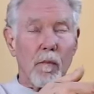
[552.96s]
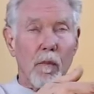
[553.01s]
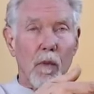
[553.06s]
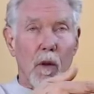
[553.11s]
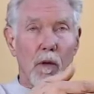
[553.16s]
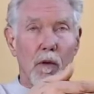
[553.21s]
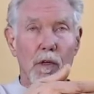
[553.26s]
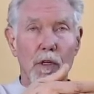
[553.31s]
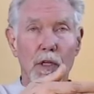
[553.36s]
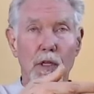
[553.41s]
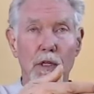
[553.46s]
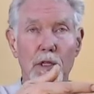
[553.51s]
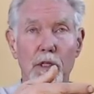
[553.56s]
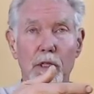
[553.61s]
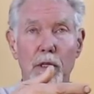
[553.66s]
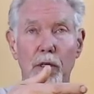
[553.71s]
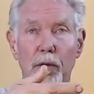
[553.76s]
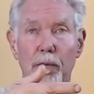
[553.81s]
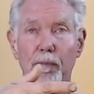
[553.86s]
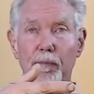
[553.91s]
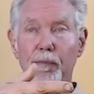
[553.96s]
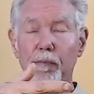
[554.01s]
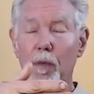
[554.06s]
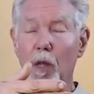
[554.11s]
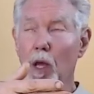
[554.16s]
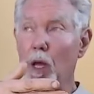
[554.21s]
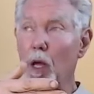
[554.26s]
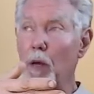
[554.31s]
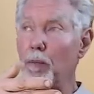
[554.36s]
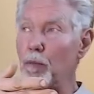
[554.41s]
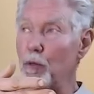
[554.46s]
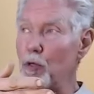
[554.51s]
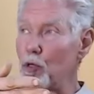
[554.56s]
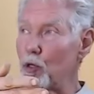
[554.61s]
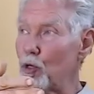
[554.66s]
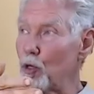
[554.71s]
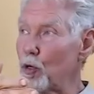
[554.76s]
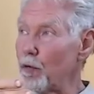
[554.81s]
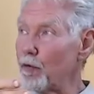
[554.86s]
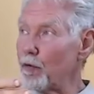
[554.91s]
We're just
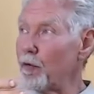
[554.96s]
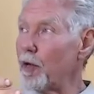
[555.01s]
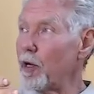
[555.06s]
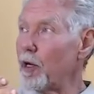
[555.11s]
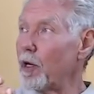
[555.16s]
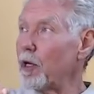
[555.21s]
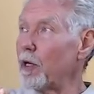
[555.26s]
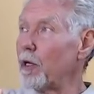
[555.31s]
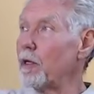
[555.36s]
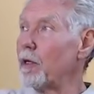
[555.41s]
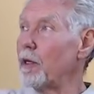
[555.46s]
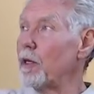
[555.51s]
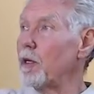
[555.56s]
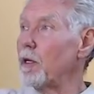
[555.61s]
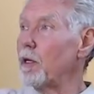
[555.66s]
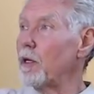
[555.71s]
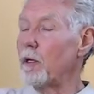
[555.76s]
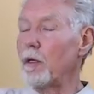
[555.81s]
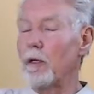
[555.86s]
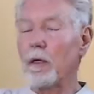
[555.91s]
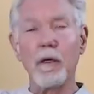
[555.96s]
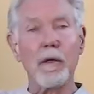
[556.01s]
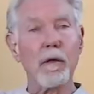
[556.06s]
observing the